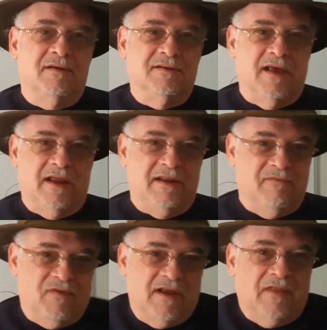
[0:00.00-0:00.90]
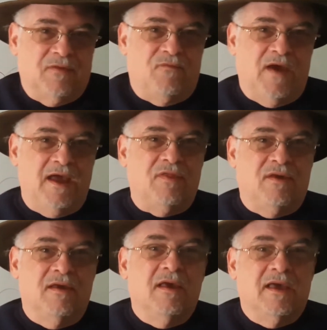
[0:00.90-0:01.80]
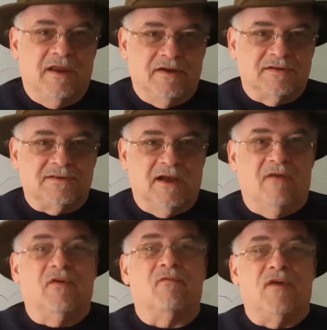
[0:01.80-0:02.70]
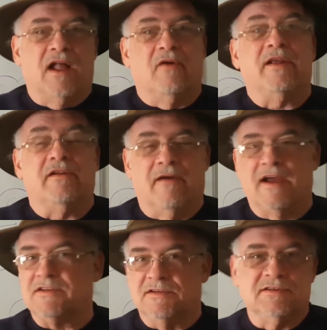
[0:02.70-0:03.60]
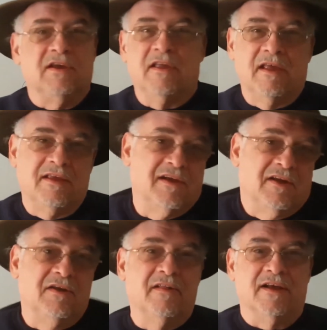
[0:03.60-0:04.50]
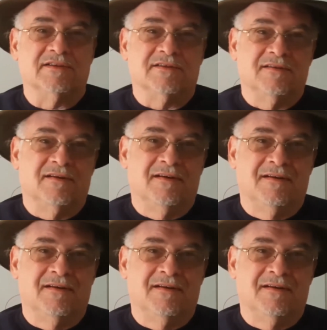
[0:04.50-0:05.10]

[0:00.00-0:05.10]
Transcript: And if you've got the faith in yourself and following directions, you can do this.